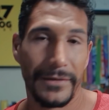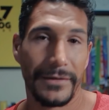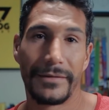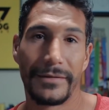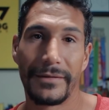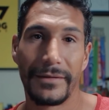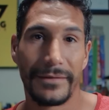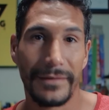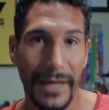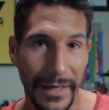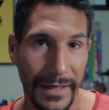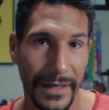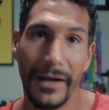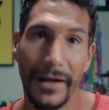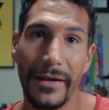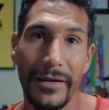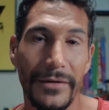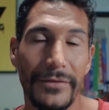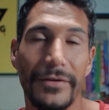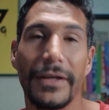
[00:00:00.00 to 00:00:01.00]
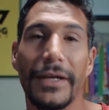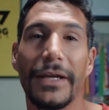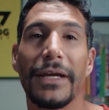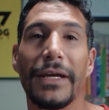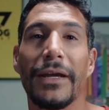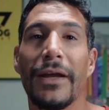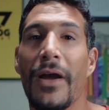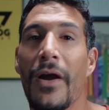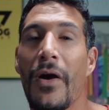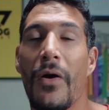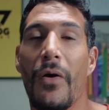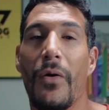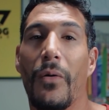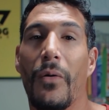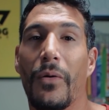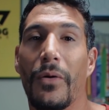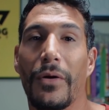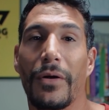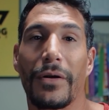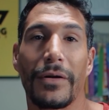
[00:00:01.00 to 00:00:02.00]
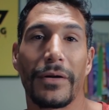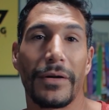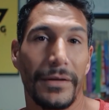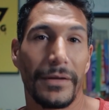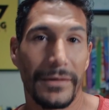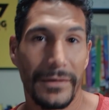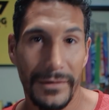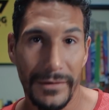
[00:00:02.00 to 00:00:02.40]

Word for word: psychology or